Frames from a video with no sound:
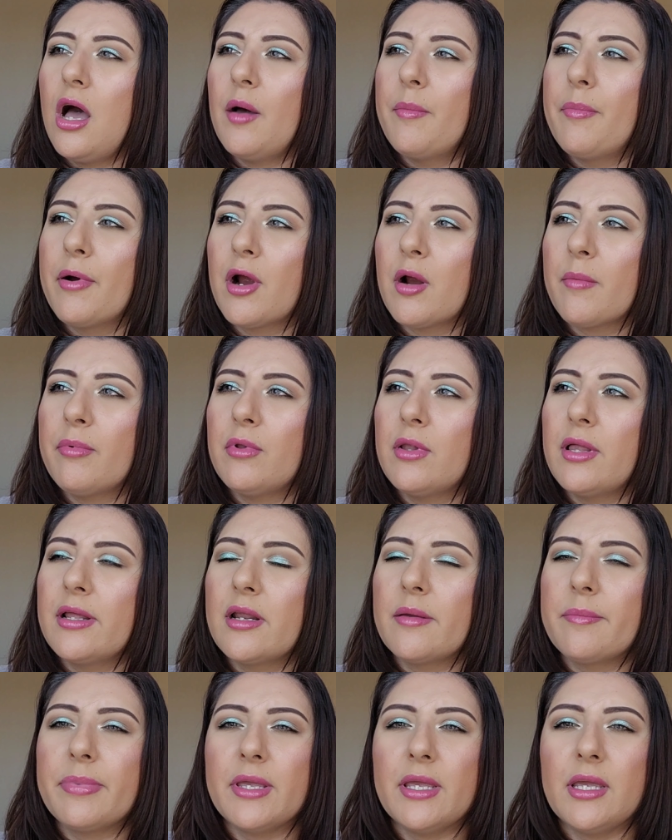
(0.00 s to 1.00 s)
a purple
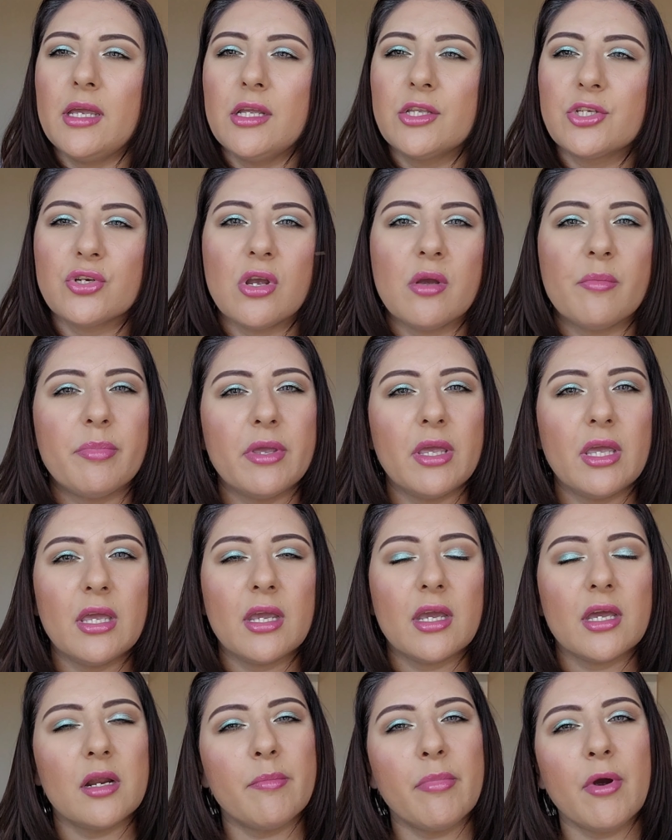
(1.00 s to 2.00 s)
and a peach or a
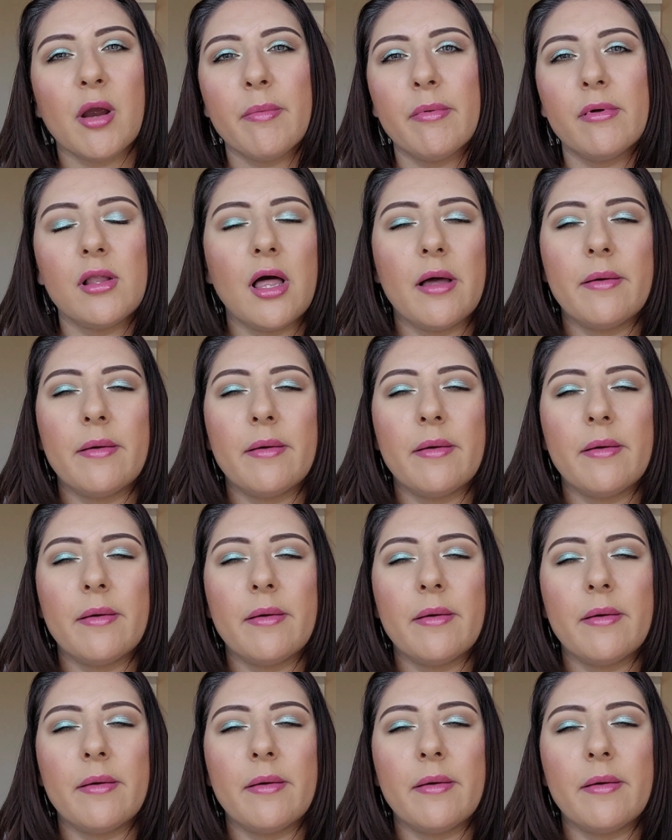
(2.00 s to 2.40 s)
pink and a purple.